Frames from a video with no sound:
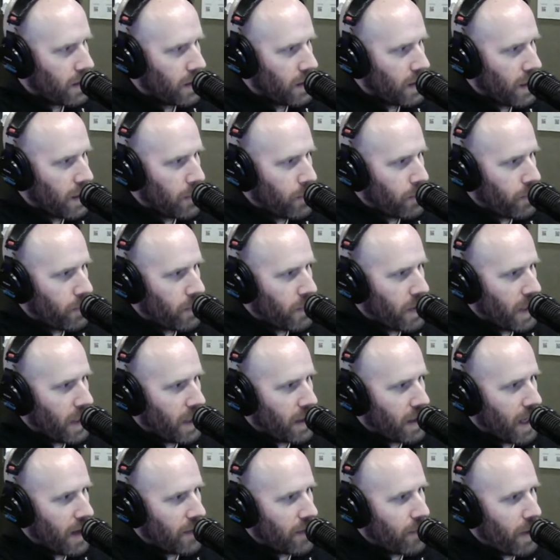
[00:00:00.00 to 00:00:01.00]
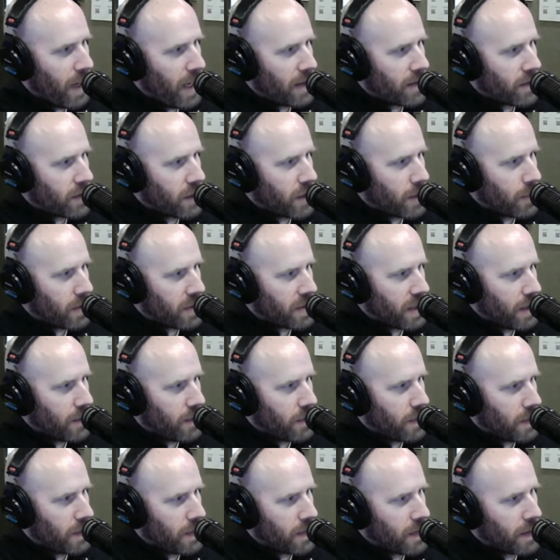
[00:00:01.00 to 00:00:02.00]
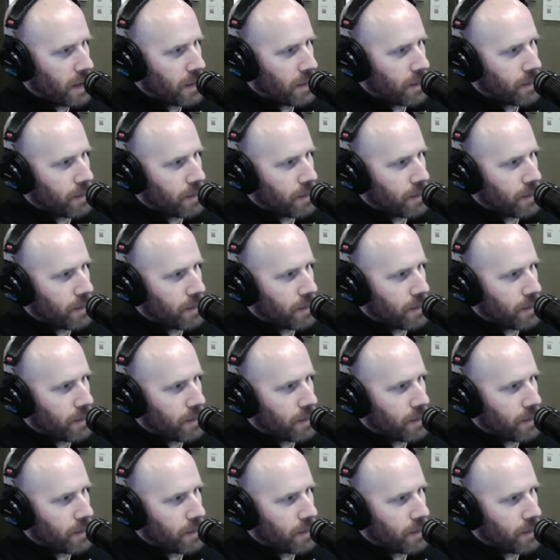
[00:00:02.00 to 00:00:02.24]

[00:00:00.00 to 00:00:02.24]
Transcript: Good. Hey, have Pat turn up his headphones here.